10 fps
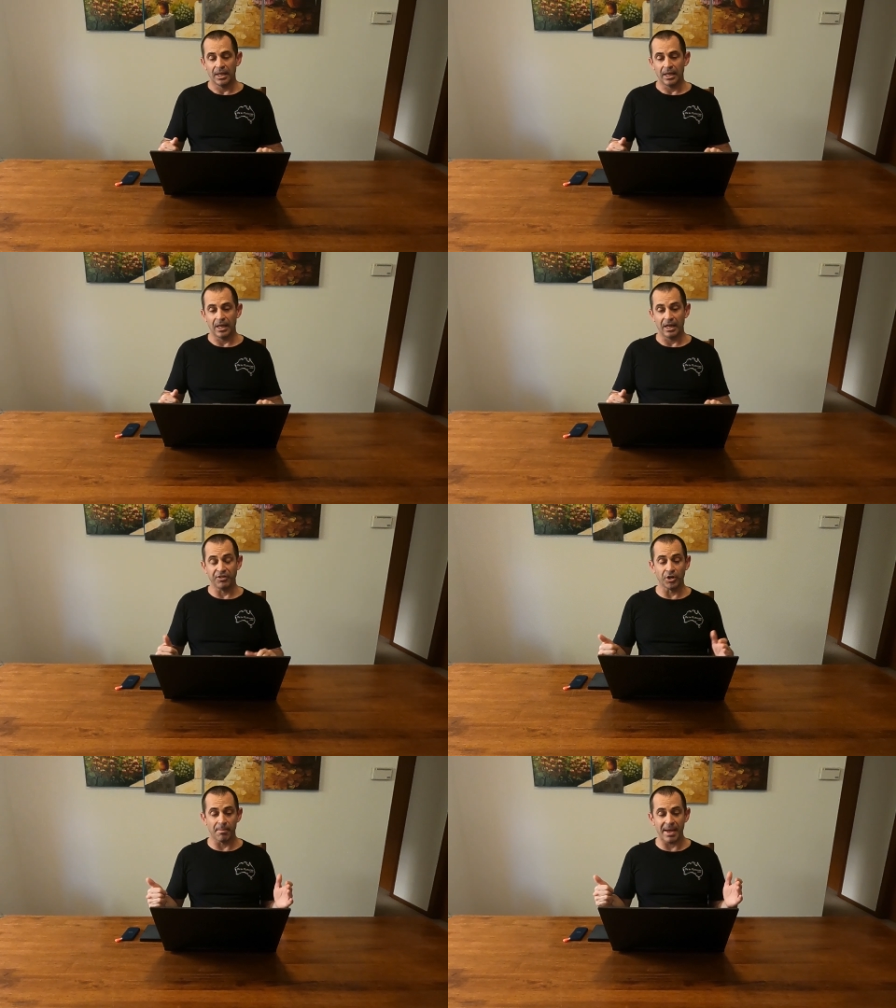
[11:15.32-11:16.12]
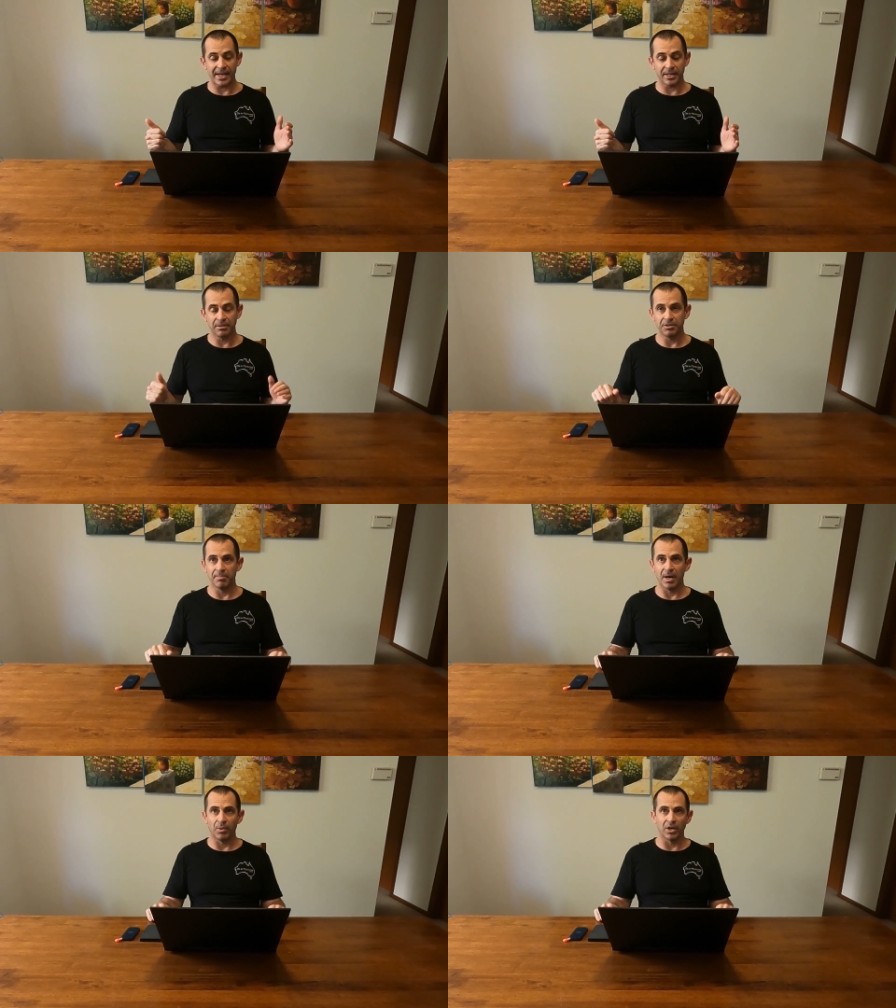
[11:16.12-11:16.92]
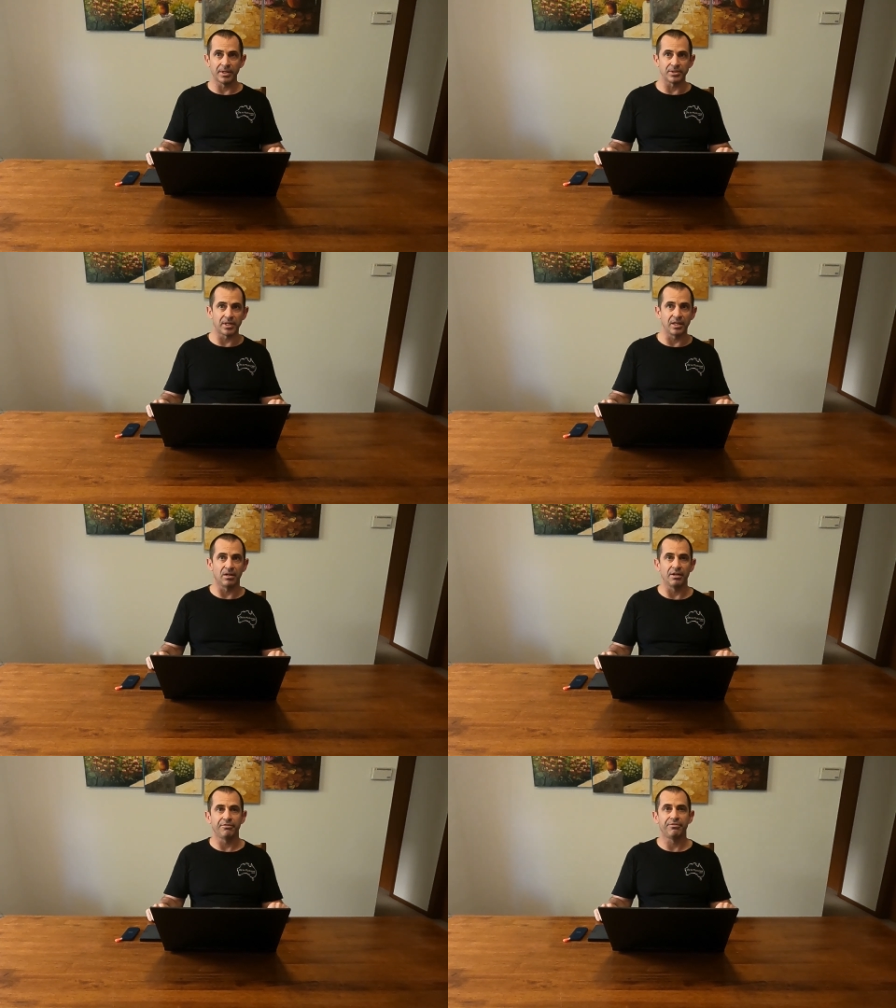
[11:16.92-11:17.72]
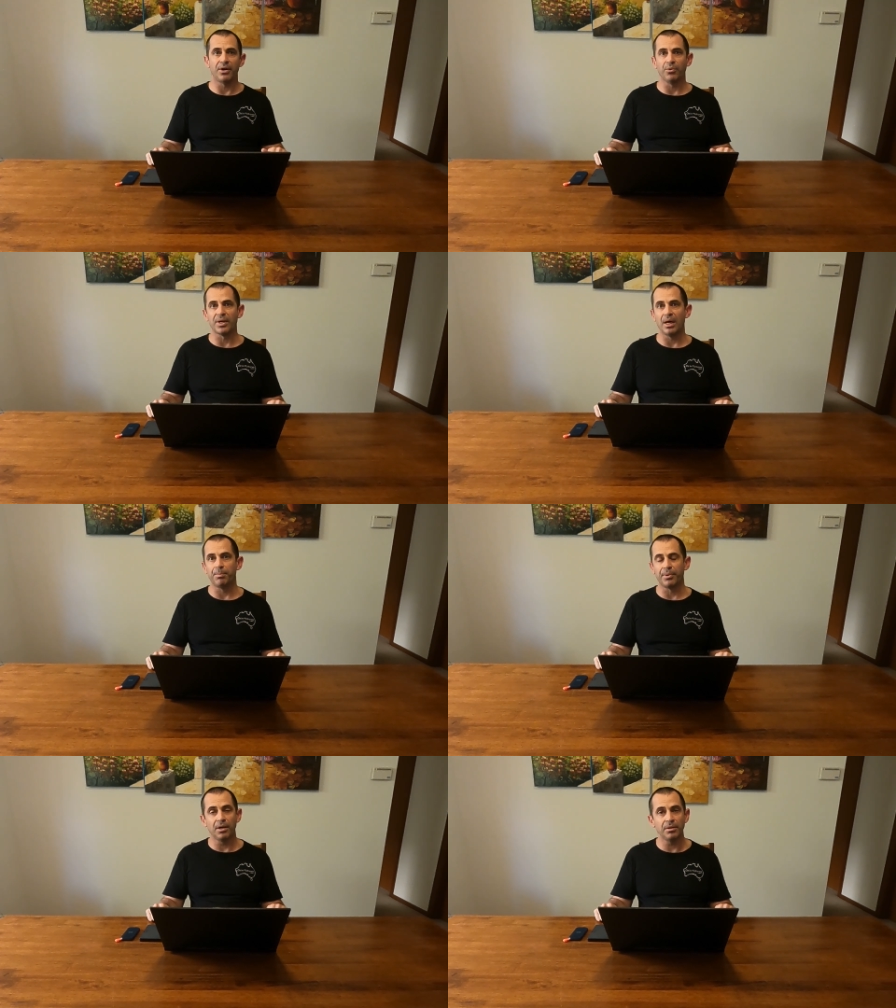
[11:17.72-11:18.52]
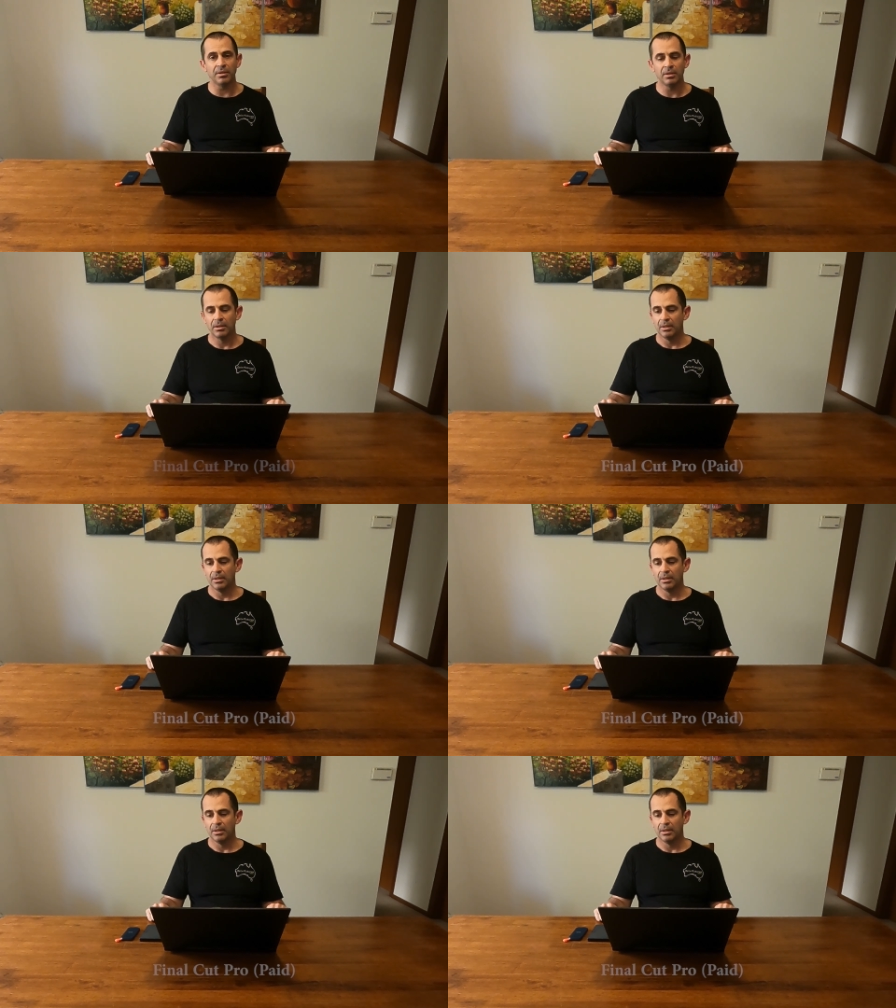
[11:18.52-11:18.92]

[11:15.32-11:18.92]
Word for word: Uh, if you've got a Mac, you might want to look at something like Final Cut Pro.